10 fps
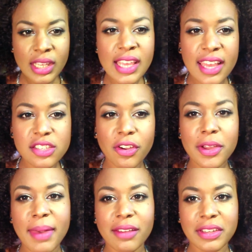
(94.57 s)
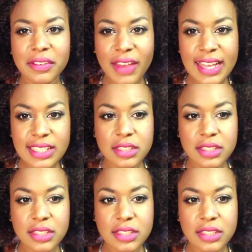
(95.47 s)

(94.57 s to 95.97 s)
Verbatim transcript: yeah, it's growing back really fast.